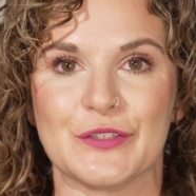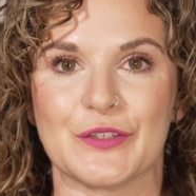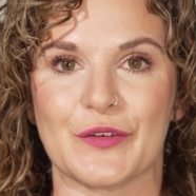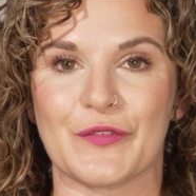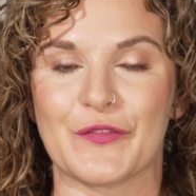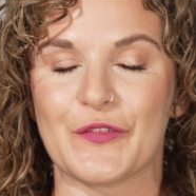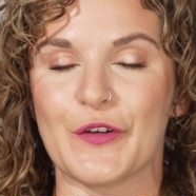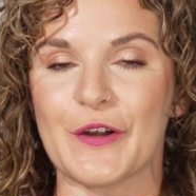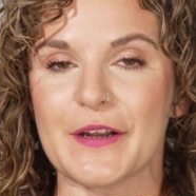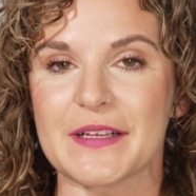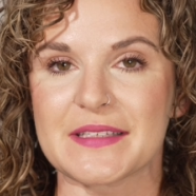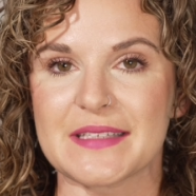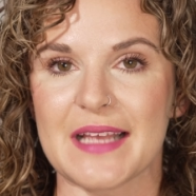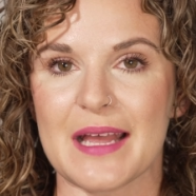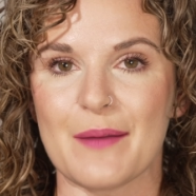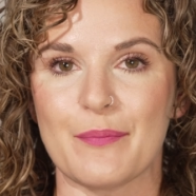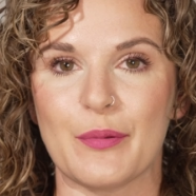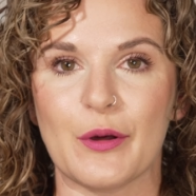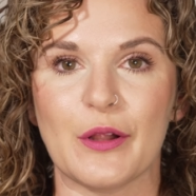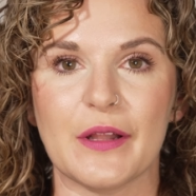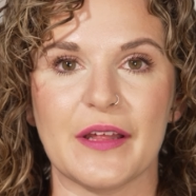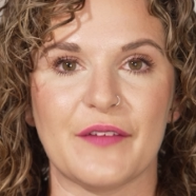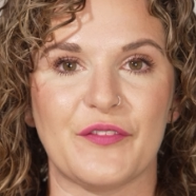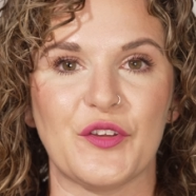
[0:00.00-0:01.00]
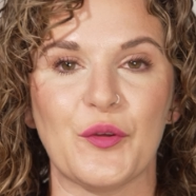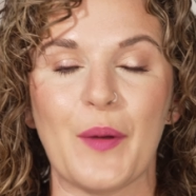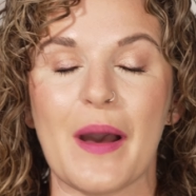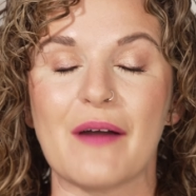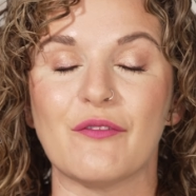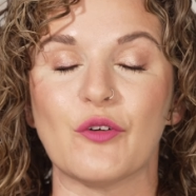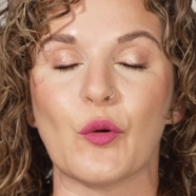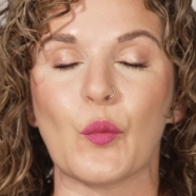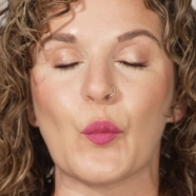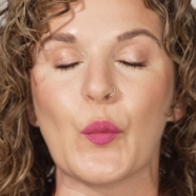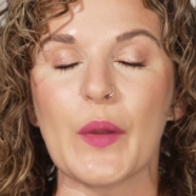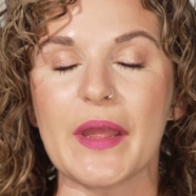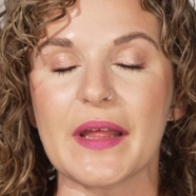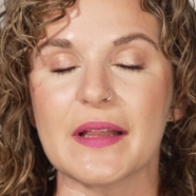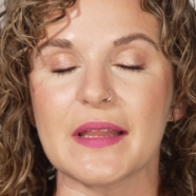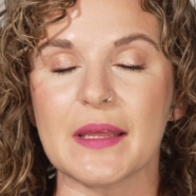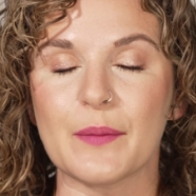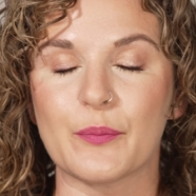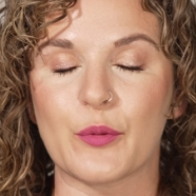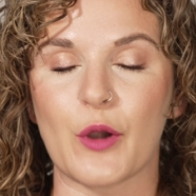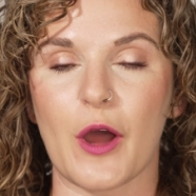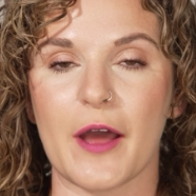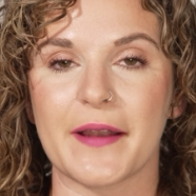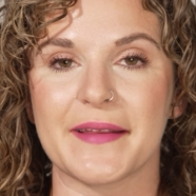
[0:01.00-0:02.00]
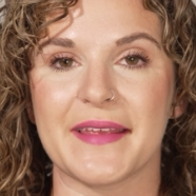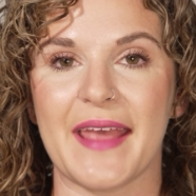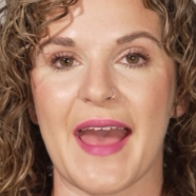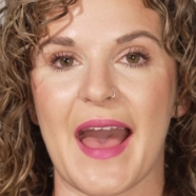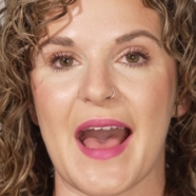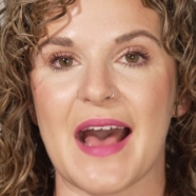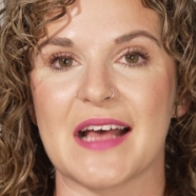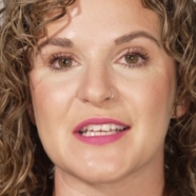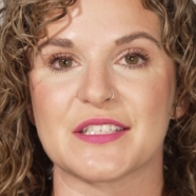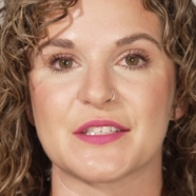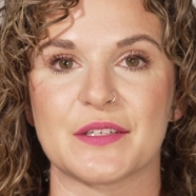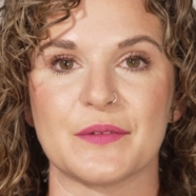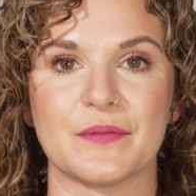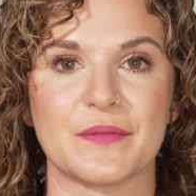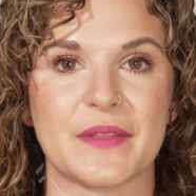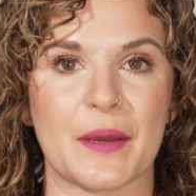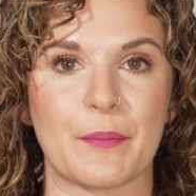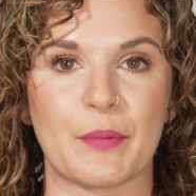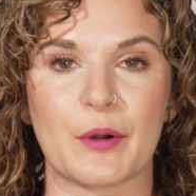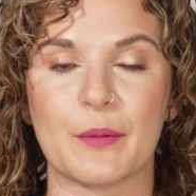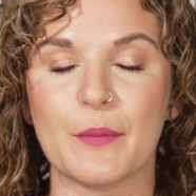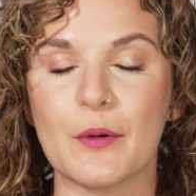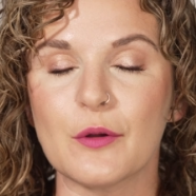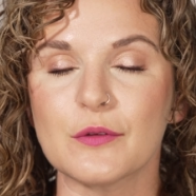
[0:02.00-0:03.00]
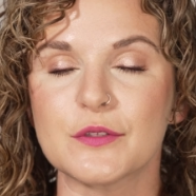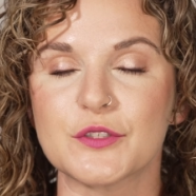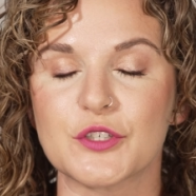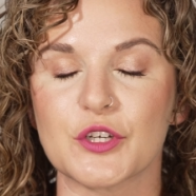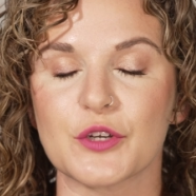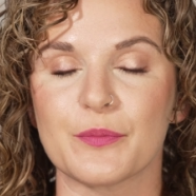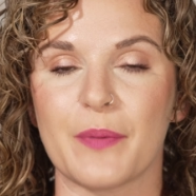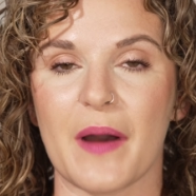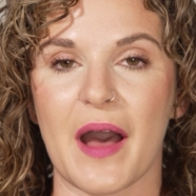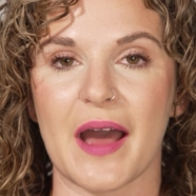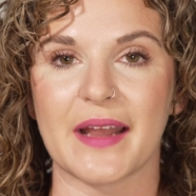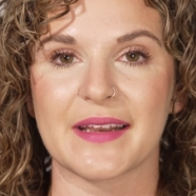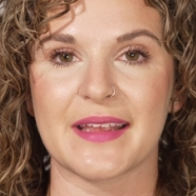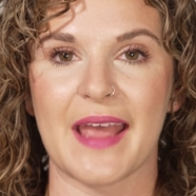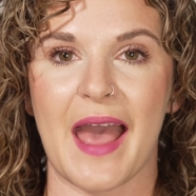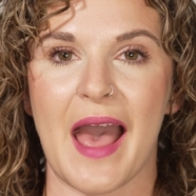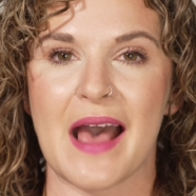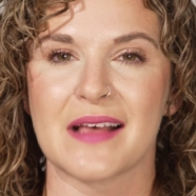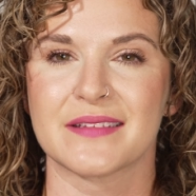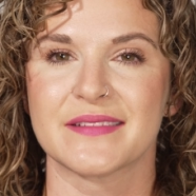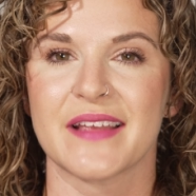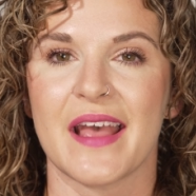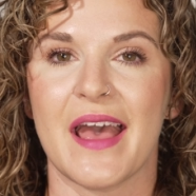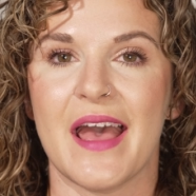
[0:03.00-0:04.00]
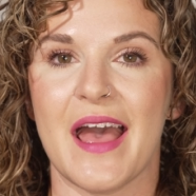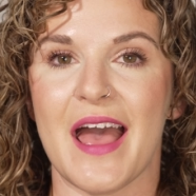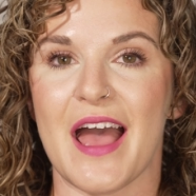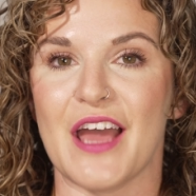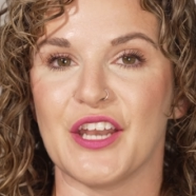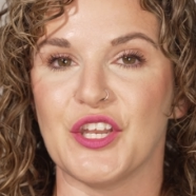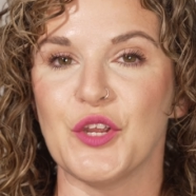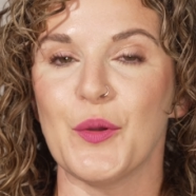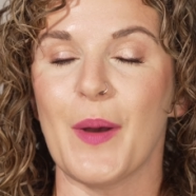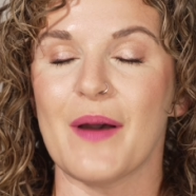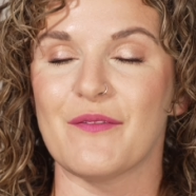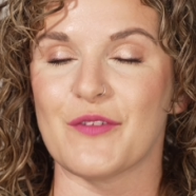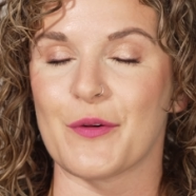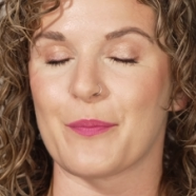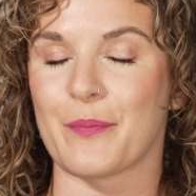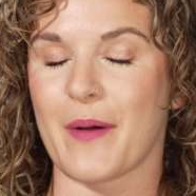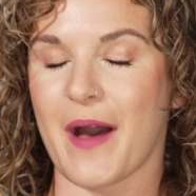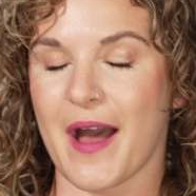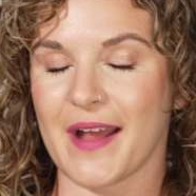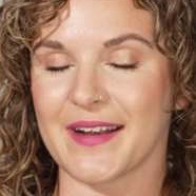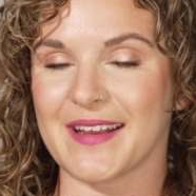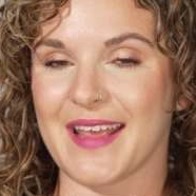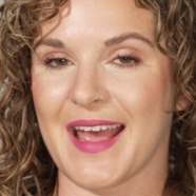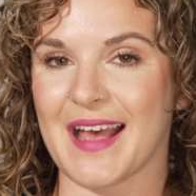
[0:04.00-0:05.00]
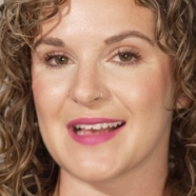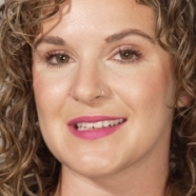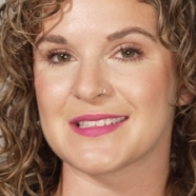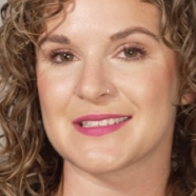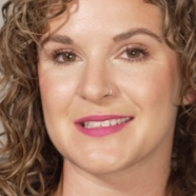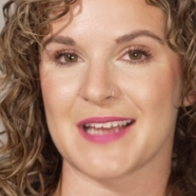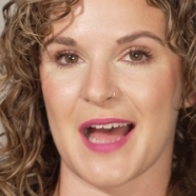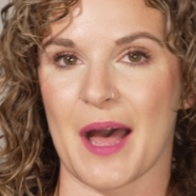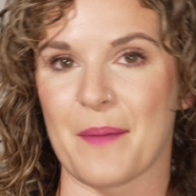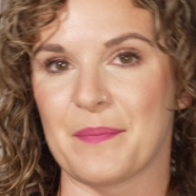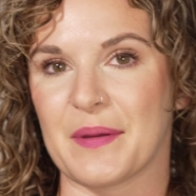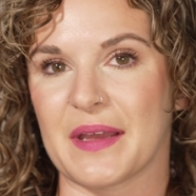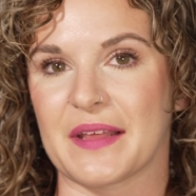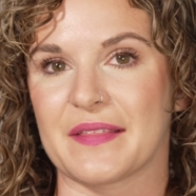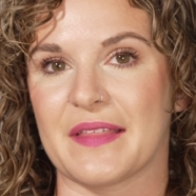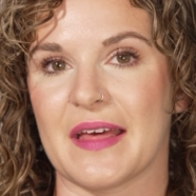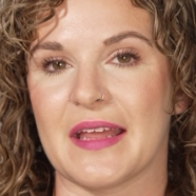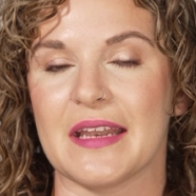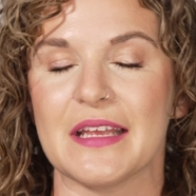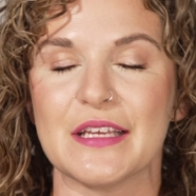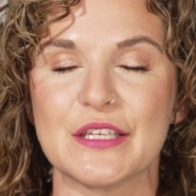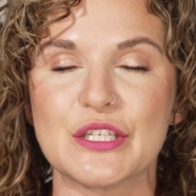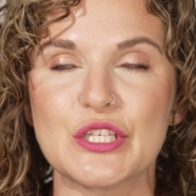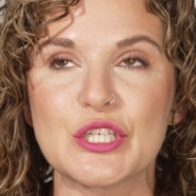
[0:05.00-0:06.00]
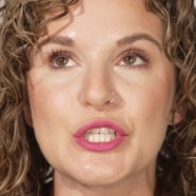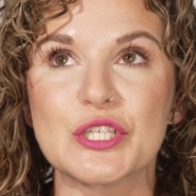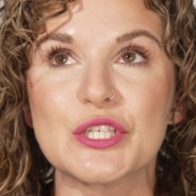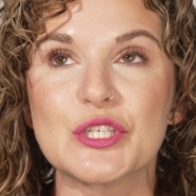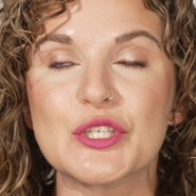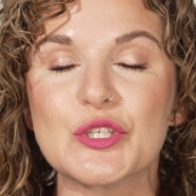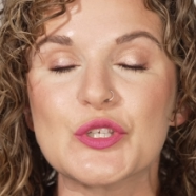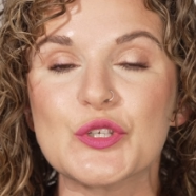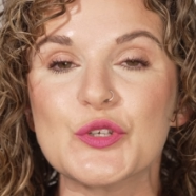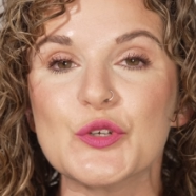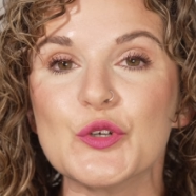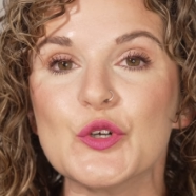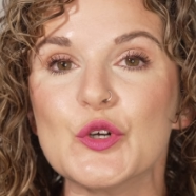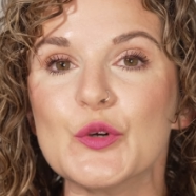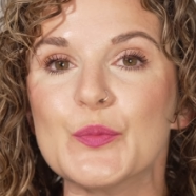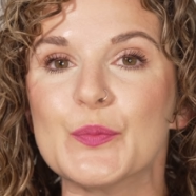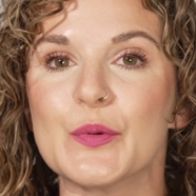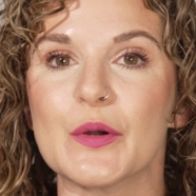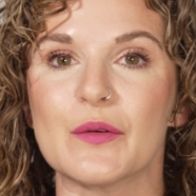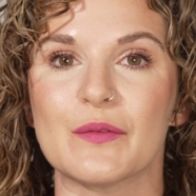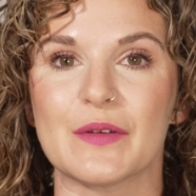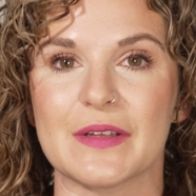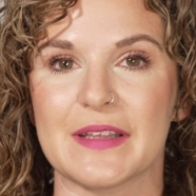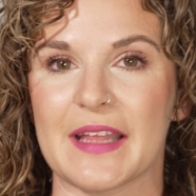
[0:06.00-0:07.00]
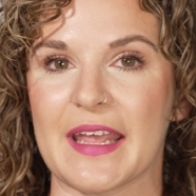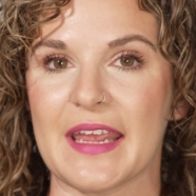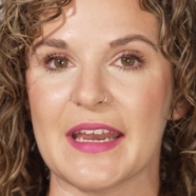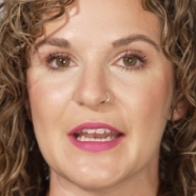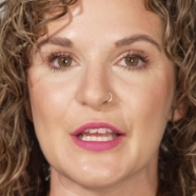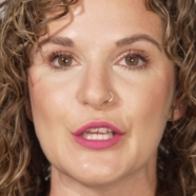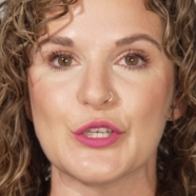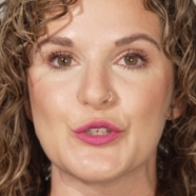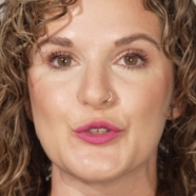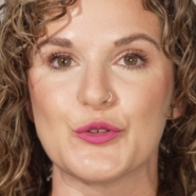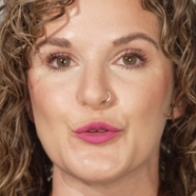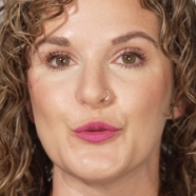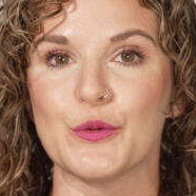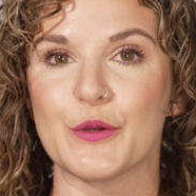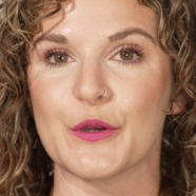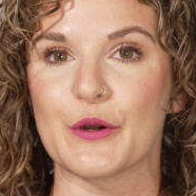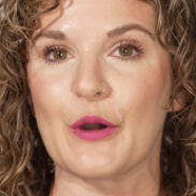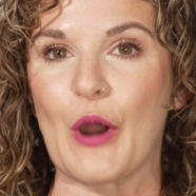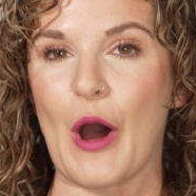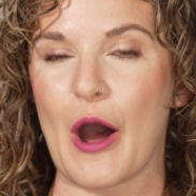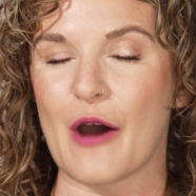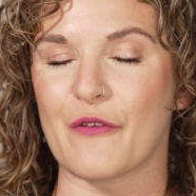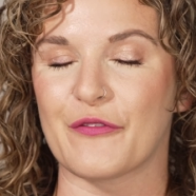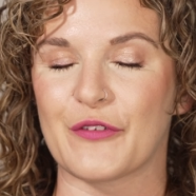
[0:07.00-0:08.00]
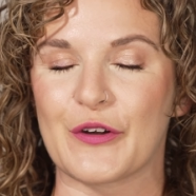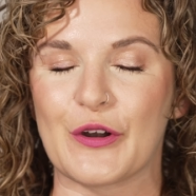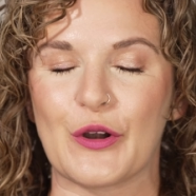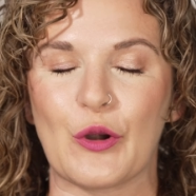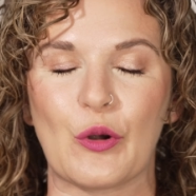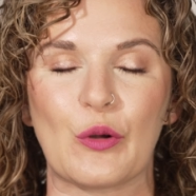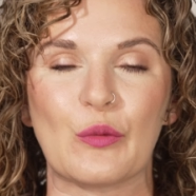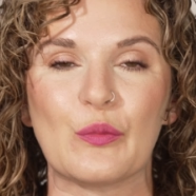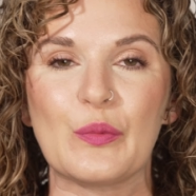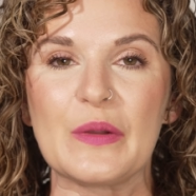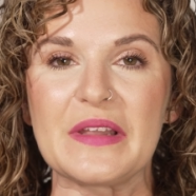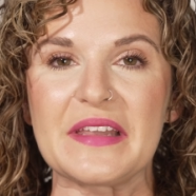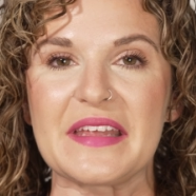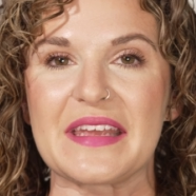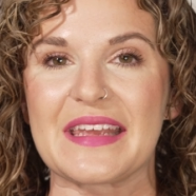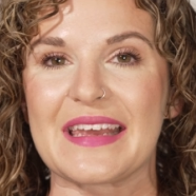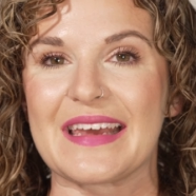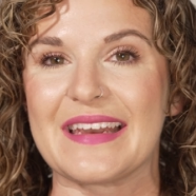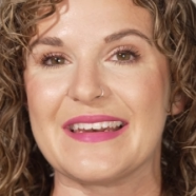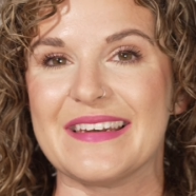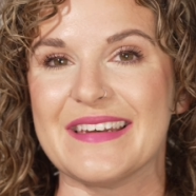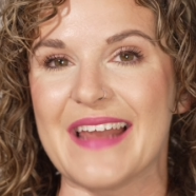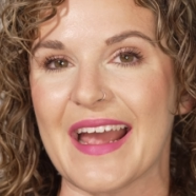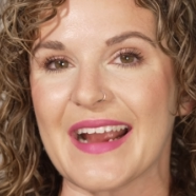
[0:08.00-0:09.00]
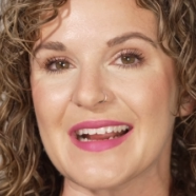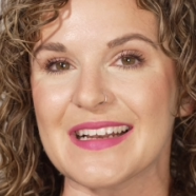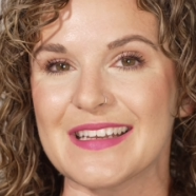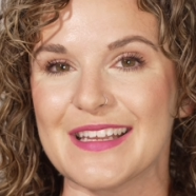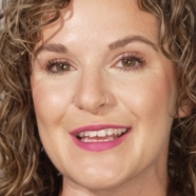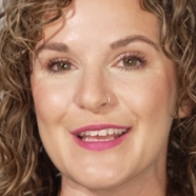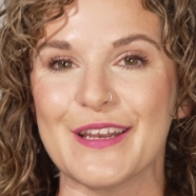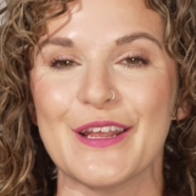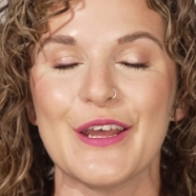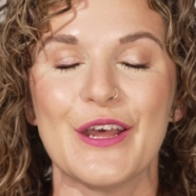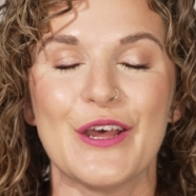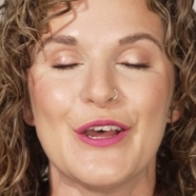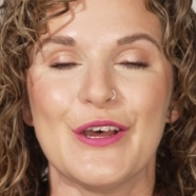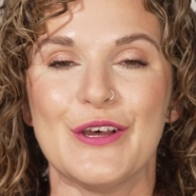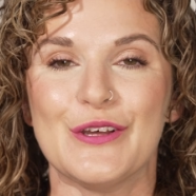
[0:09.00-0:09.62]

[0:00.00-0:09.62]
So for example, if you have a weekly broadcast that promotes your podcast and you have a podcast topic that is super related to your offer or really connected